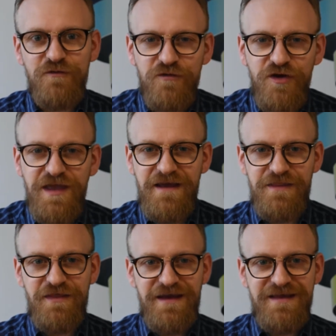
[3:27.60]
looking at
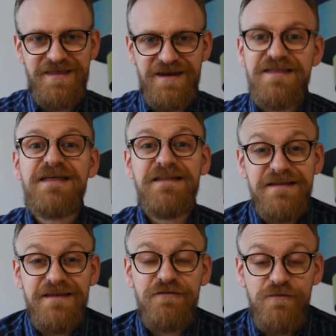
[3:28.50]
things in a slightly
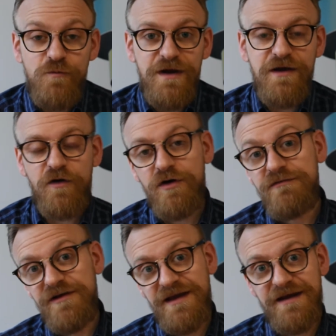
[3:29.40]
different way or
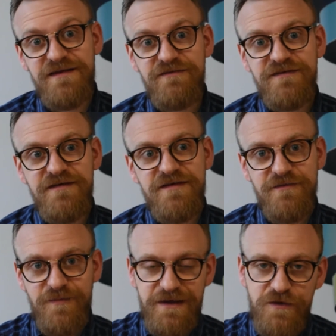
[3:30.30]
offering activities
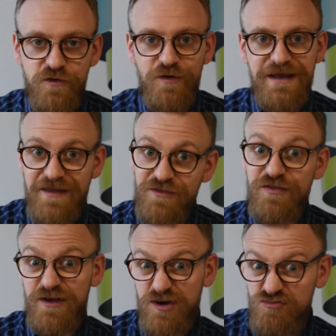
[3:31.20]
that might go against
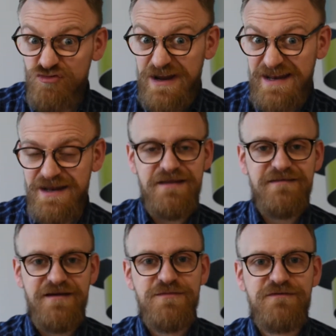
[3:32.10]
the grain in
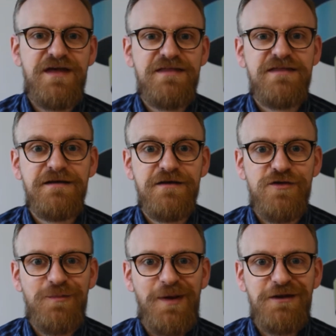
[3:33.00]
terms of that
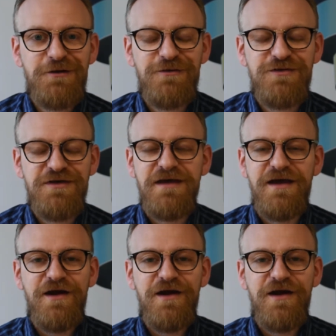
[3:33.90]
signature pedagogy,